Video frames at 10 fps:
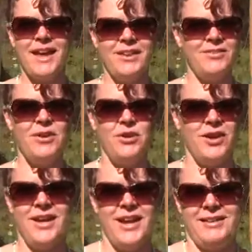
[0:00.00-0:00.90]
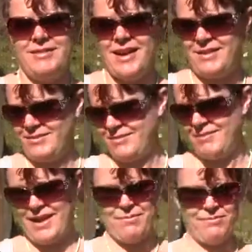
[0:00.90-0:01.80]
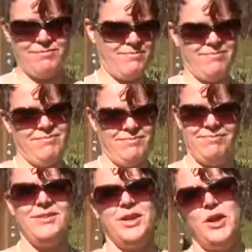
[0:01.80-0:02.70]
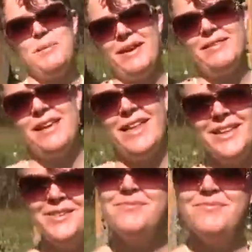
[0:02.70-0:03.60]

it's so good. I'm gonna go make a salad.